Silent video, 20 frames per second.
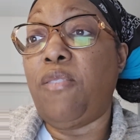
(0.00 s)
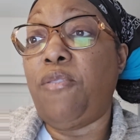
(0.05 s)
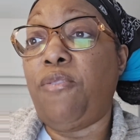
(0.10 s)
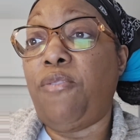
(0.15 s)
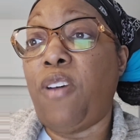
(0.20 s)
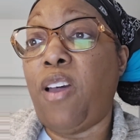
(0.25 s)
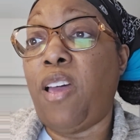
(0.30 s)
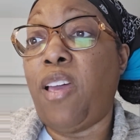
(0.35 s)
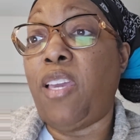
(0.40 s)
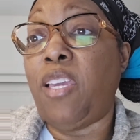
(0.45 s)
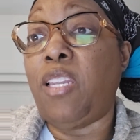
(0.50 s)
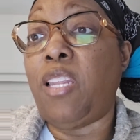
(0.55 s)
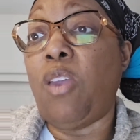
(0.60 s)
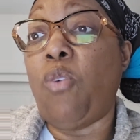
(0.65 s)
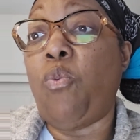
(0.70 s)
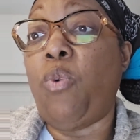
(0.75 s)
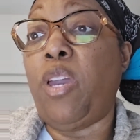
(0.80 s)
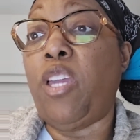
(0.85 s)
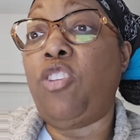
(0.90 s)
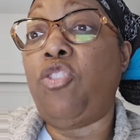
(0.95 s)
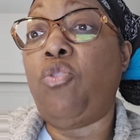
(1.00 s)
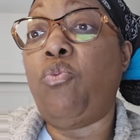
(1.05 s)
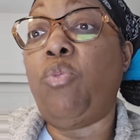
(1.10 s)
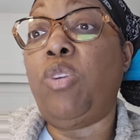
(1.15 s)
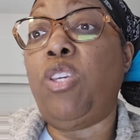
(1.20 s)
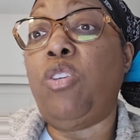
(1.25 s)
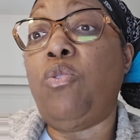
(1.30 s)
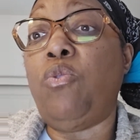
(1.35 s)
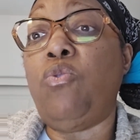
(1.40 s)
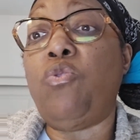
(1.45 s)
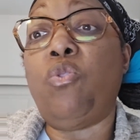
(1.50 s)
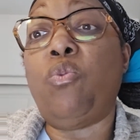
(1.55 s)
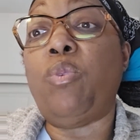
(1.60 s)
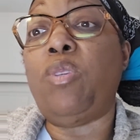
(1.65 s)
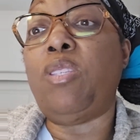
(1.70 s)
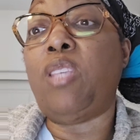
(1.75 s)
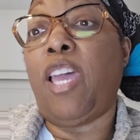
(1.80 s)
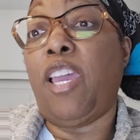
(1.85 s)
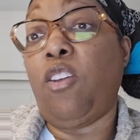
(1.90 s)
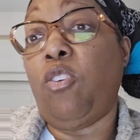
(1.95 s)
Find a way to reuse or
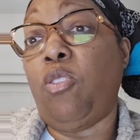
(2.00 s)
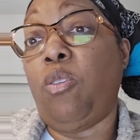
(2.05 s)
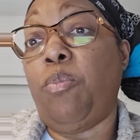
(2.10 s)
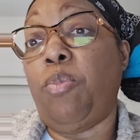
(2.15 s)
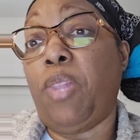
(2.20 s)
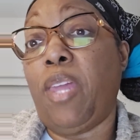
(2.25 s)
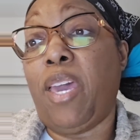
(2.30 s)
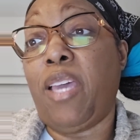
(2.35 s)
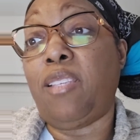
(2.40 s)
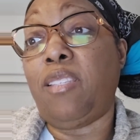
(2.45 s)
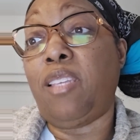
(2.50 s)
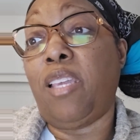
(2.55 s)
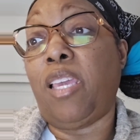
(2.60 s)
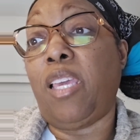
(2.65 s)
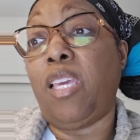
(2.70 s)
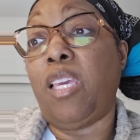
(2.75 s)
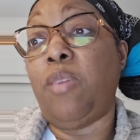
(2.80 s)
recycle the plastic,